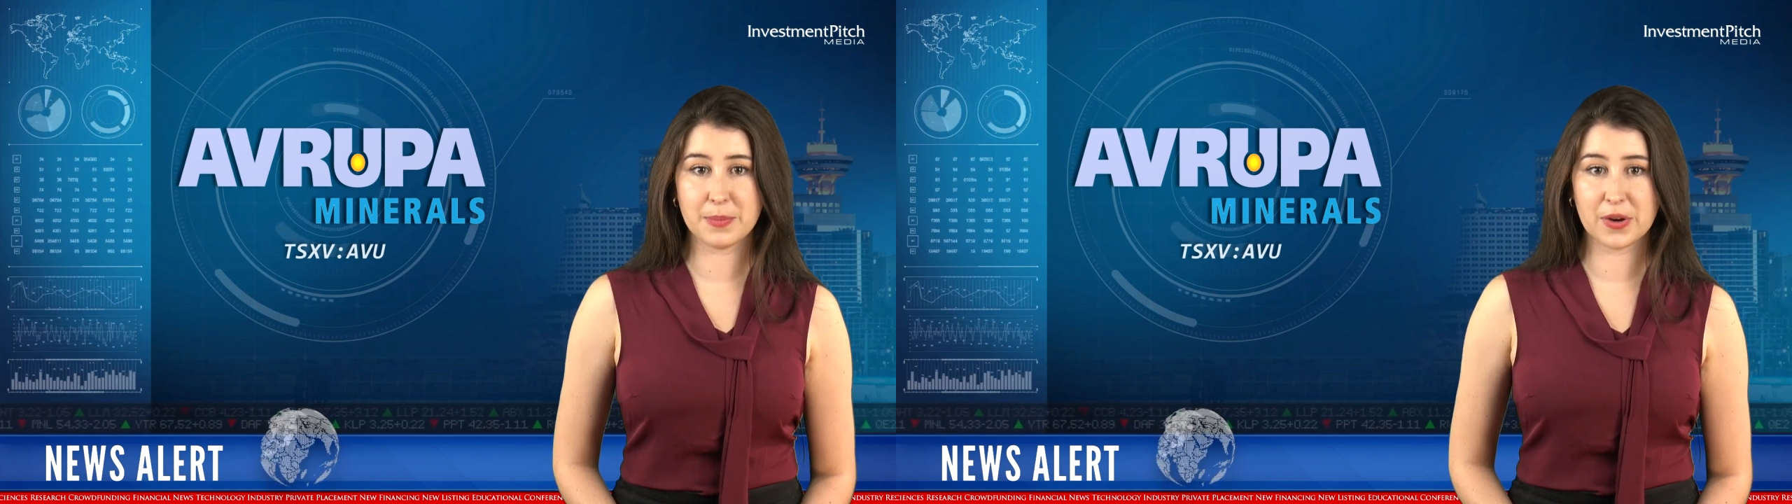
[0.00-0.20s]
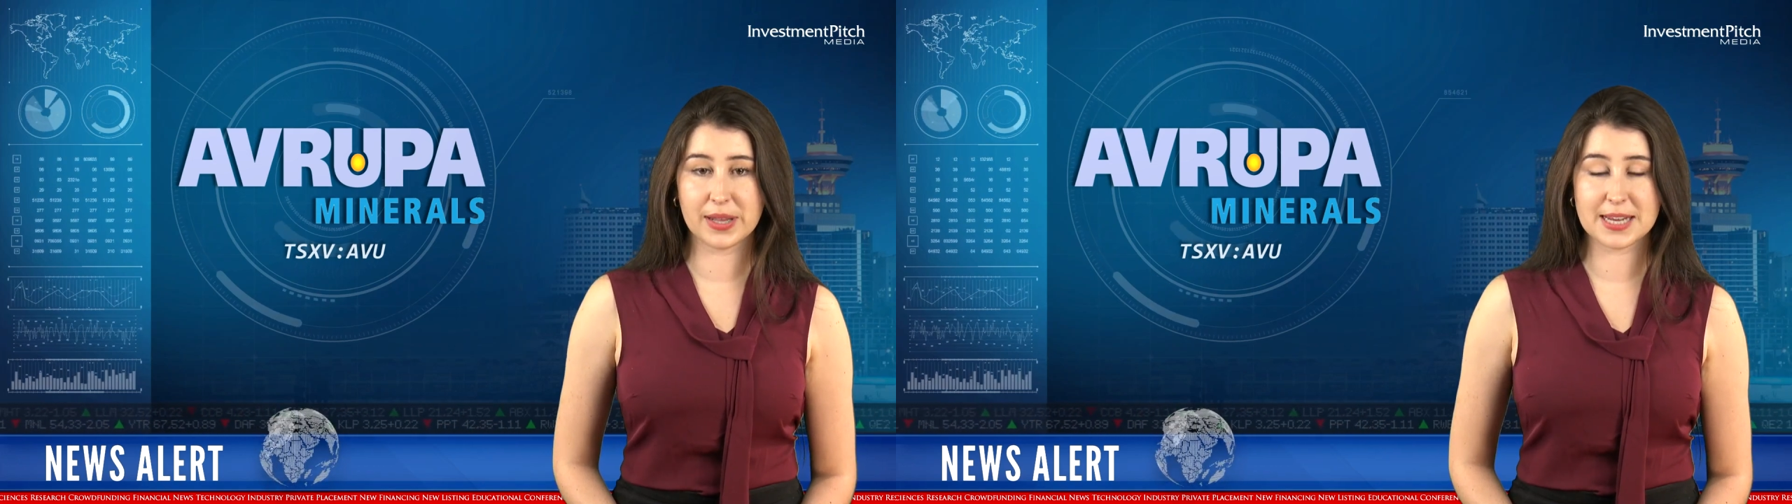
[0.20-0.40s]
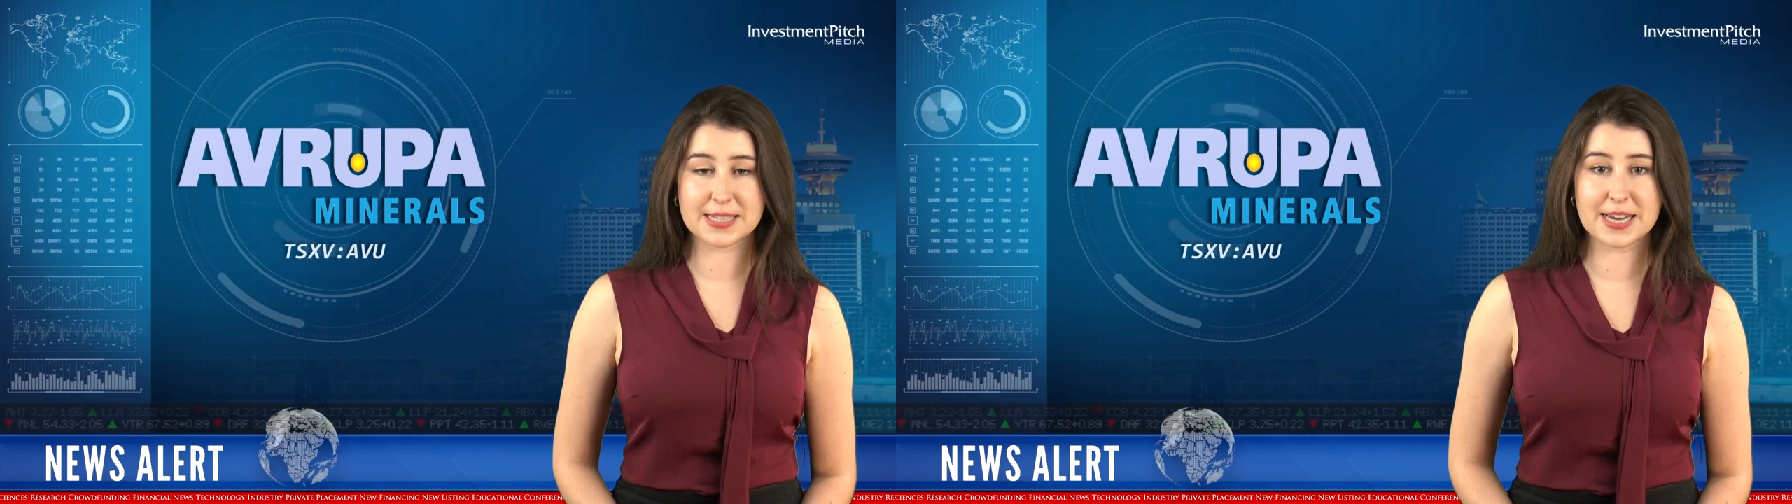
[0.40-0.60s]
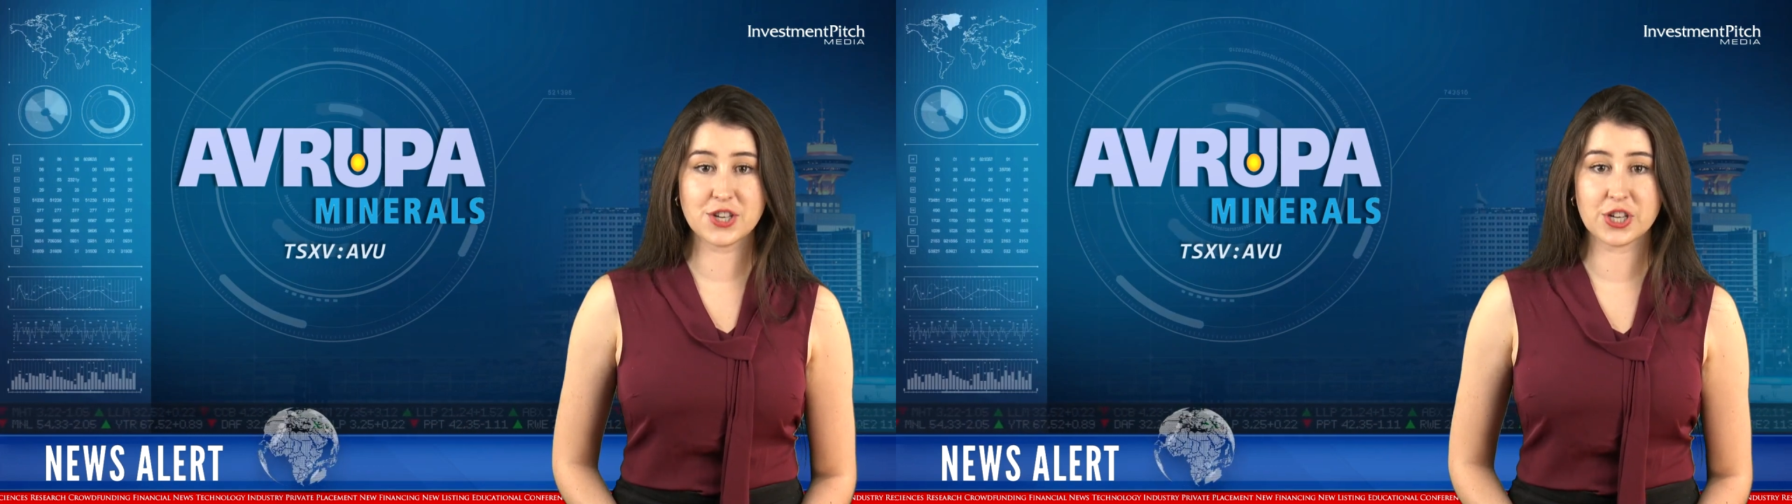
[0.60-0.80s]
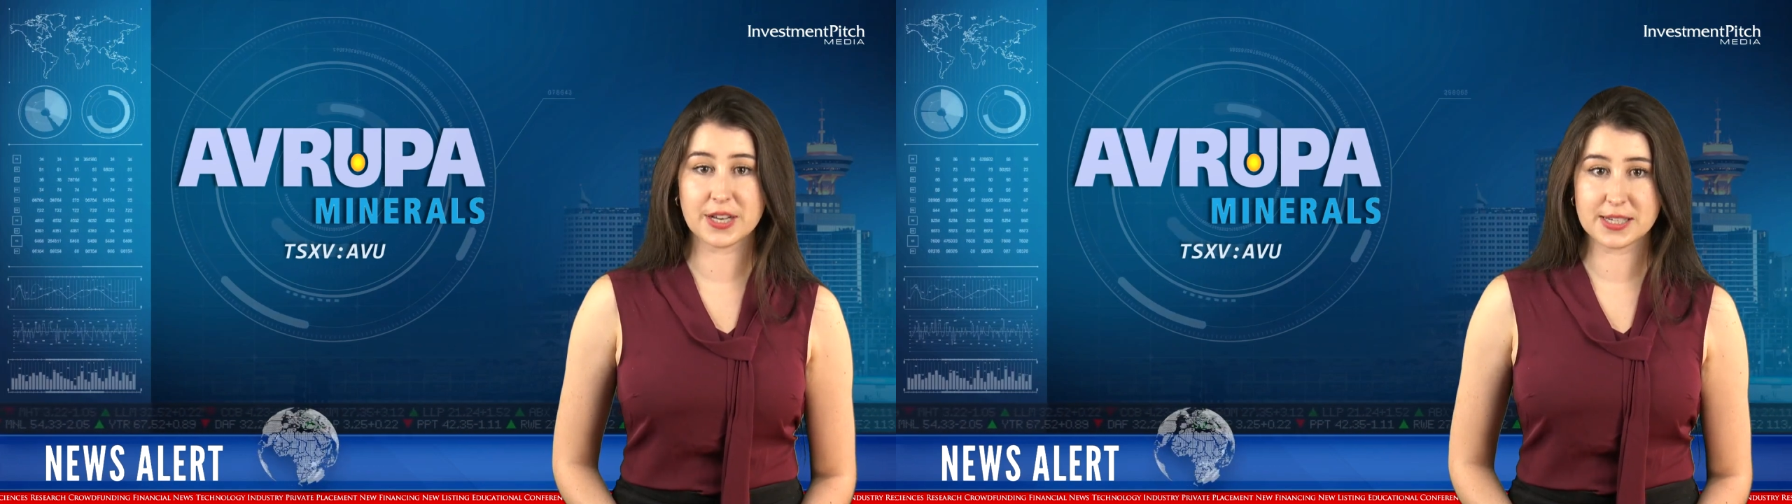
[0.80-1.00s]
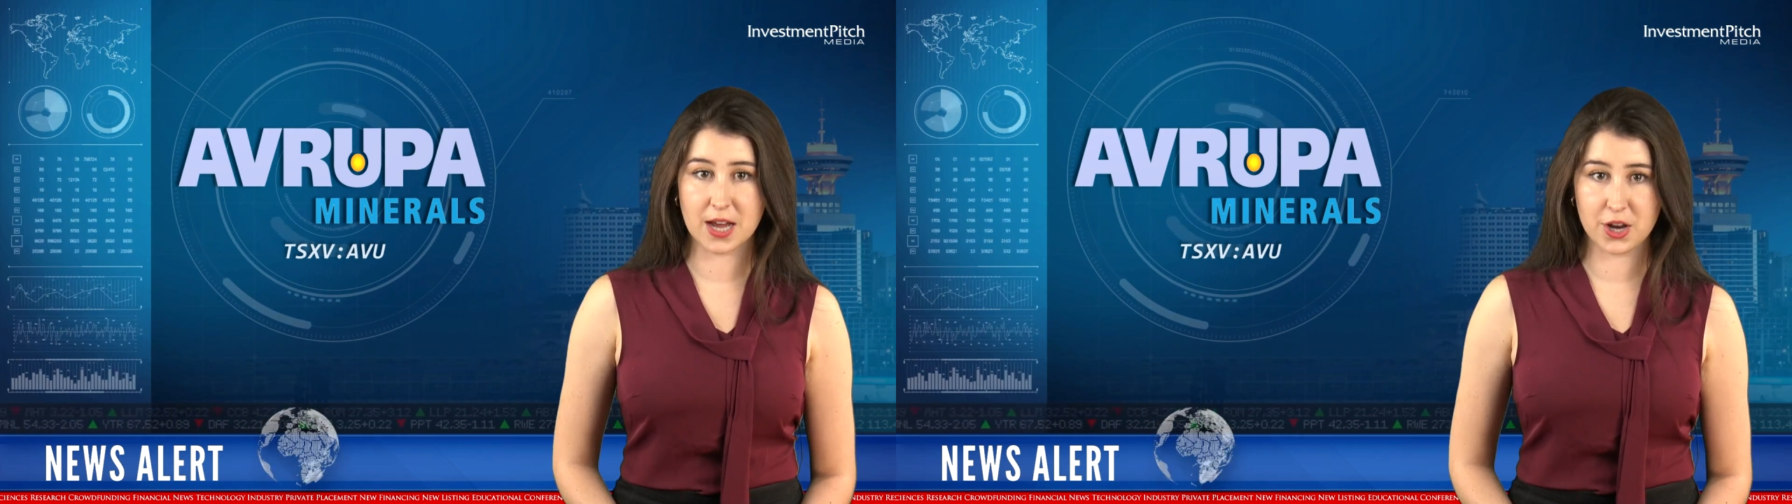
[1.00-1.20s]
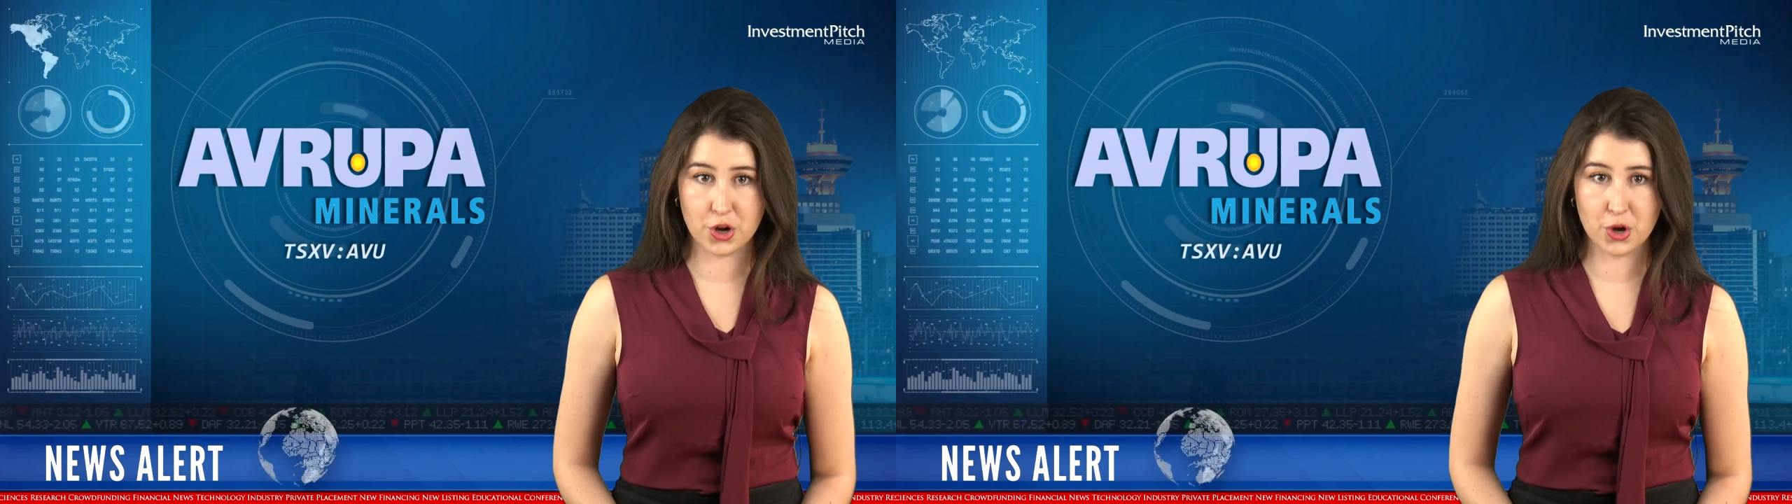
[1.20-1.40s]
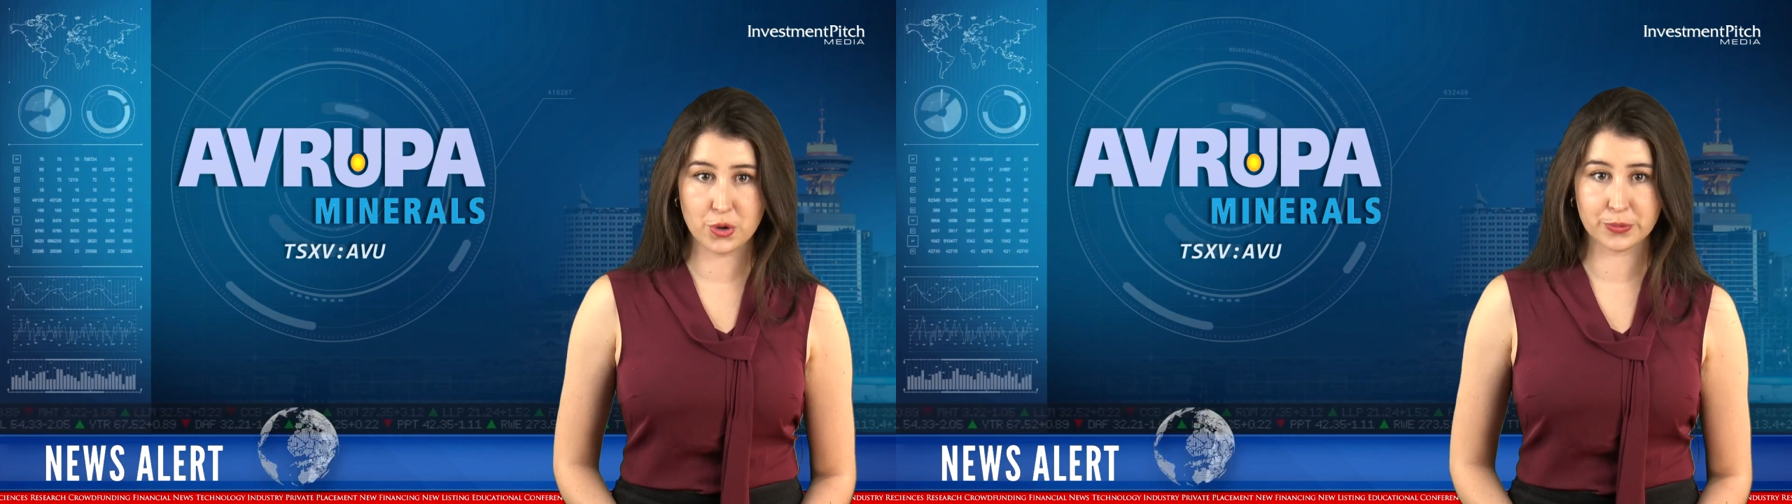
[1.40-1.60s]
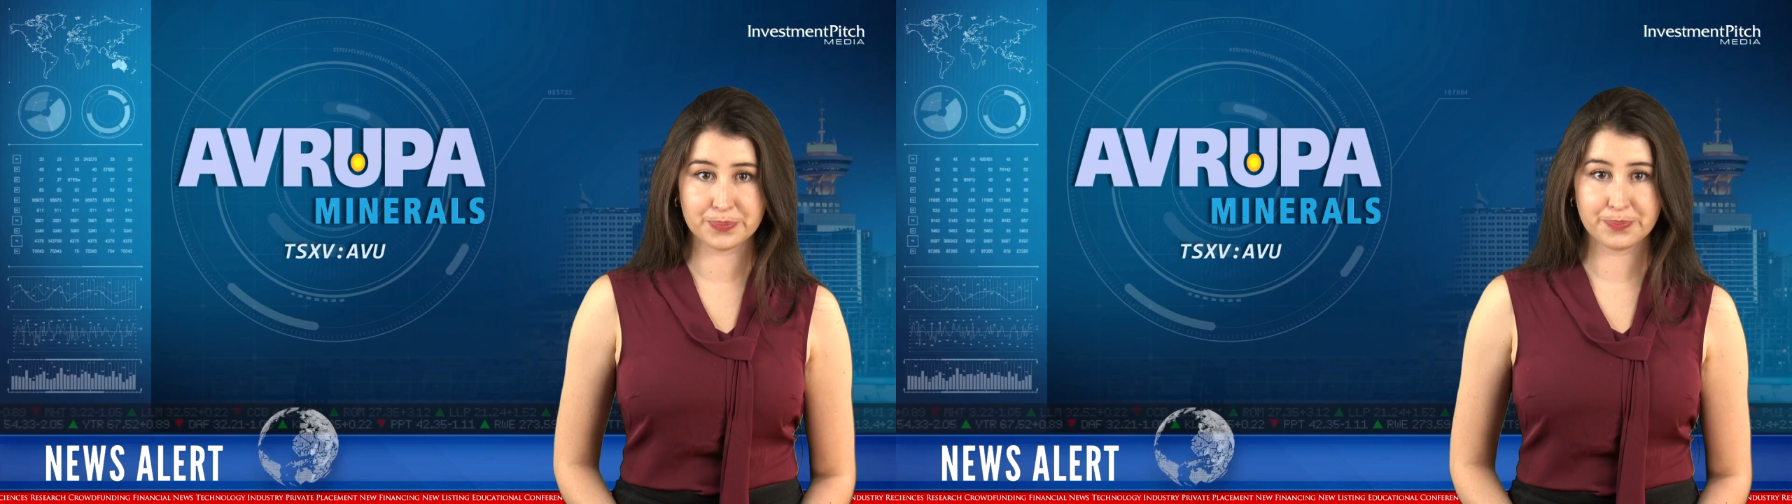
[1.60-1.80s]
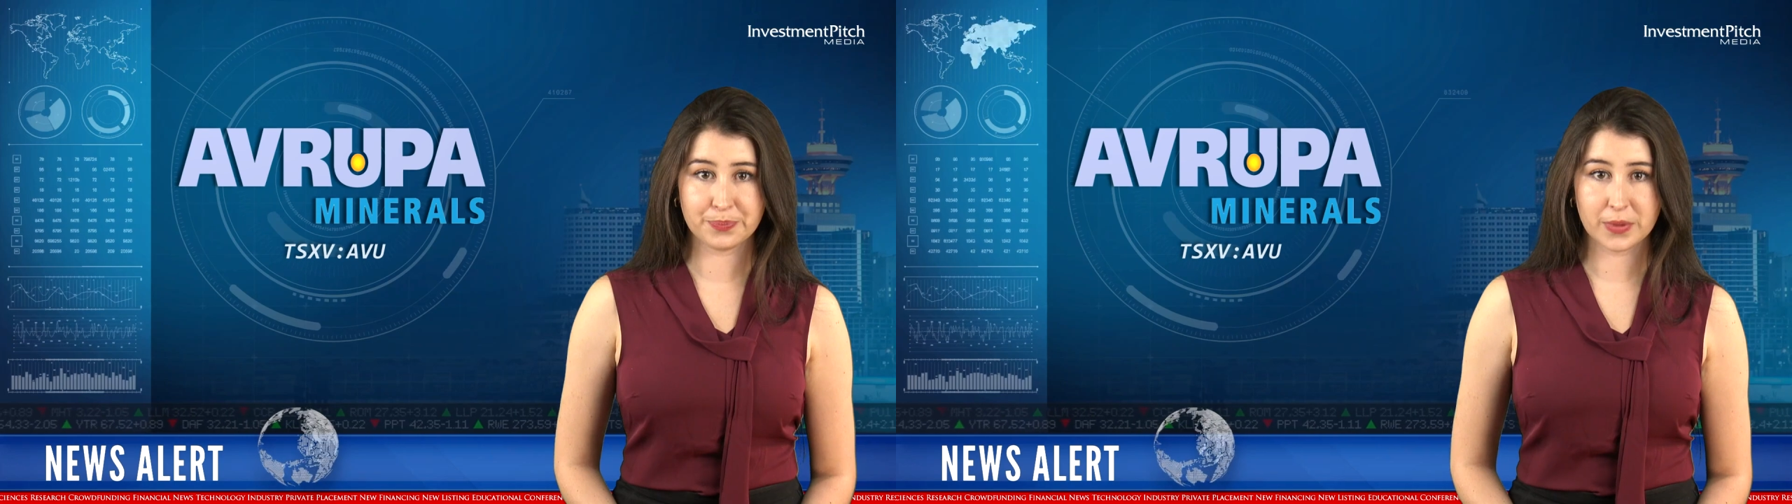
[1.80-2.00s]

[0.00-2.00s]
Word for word: mineralization is unknown.